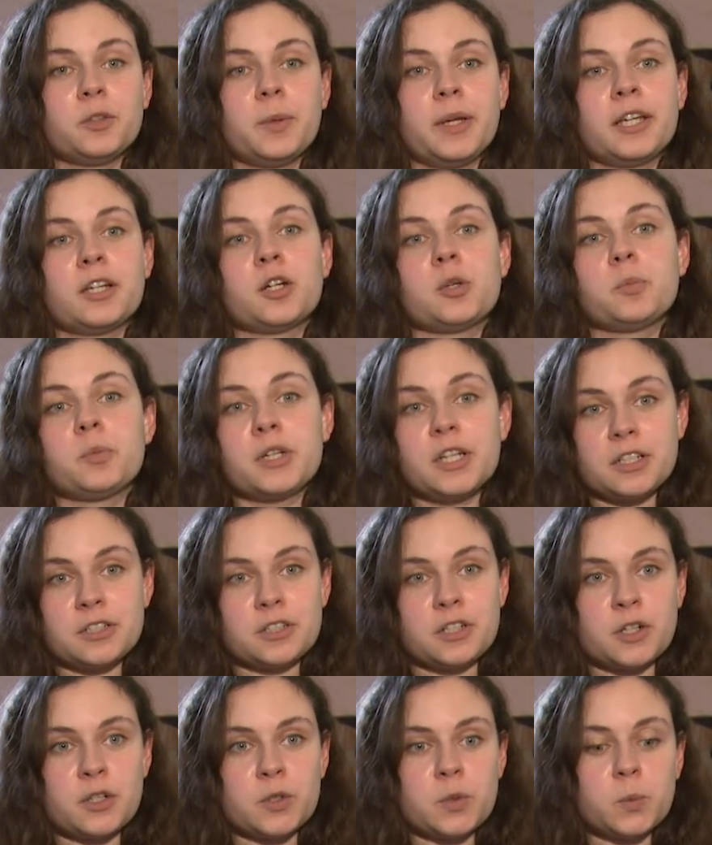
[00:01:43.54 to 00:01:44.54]
Quaker
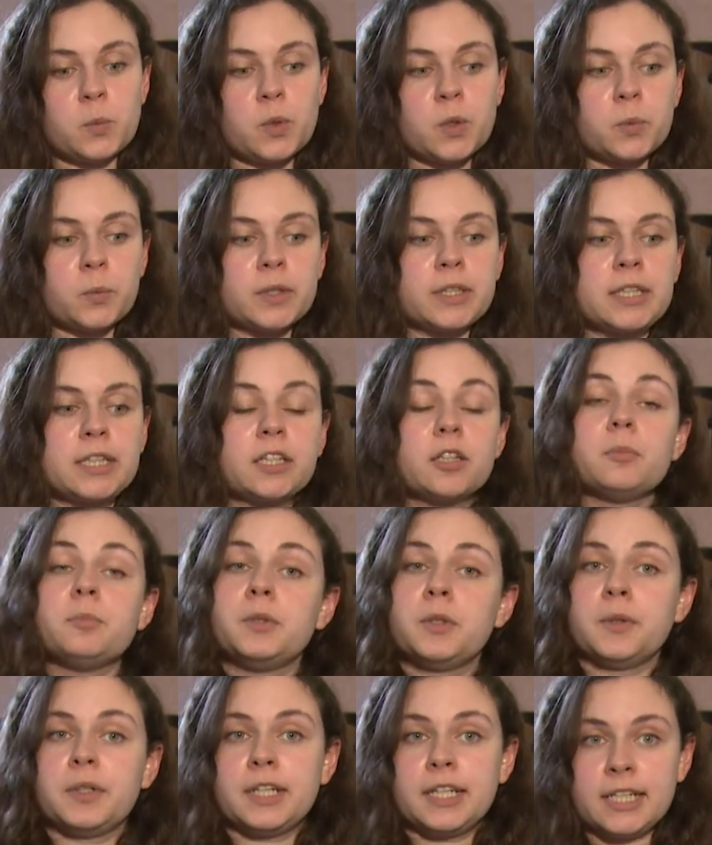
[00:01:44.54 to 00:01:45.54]
preachers were really
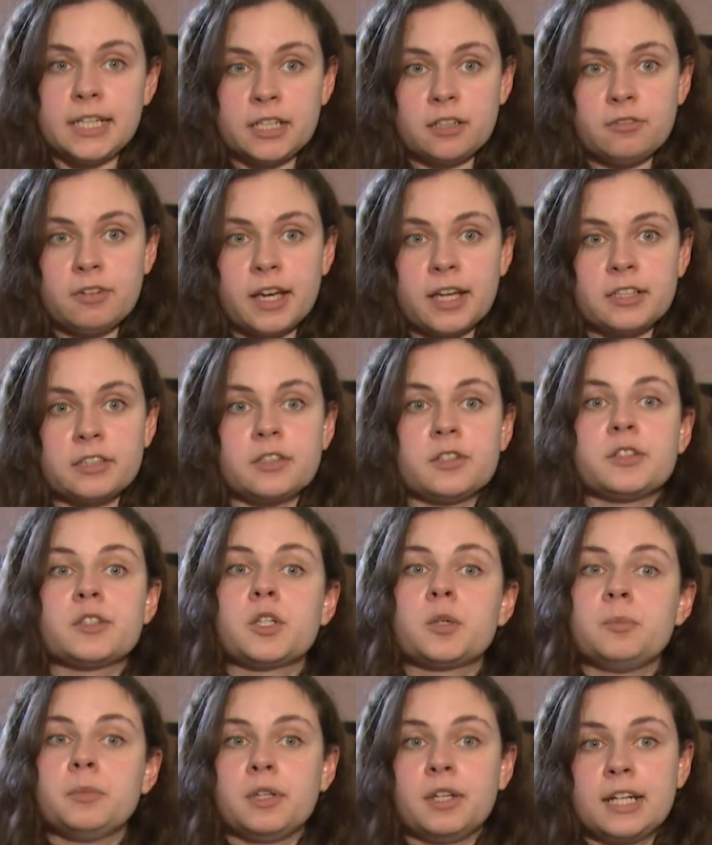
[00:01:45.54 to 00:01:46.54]
community
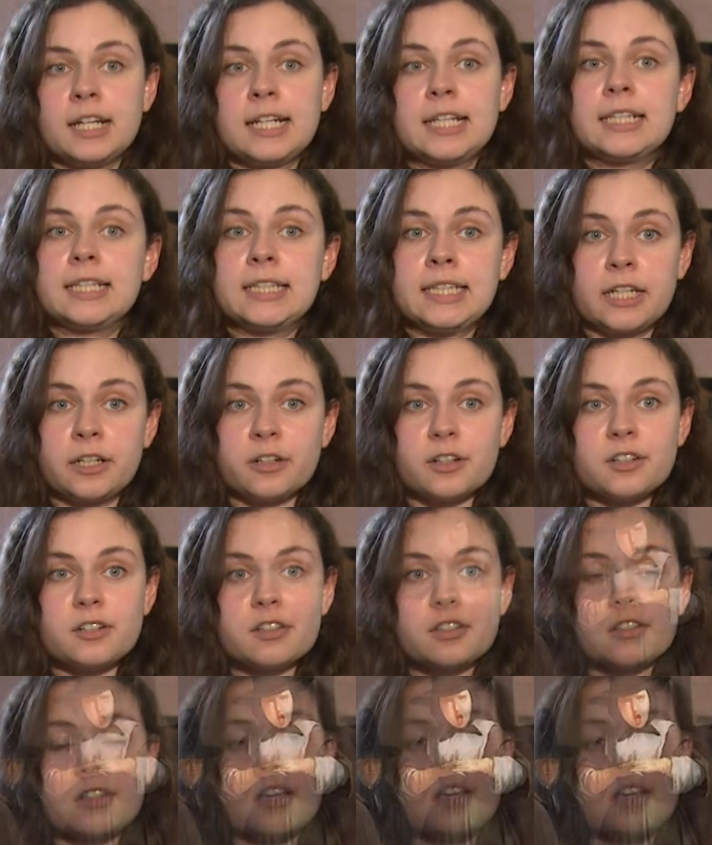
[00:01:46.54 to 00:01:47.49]
advisors, community leaders,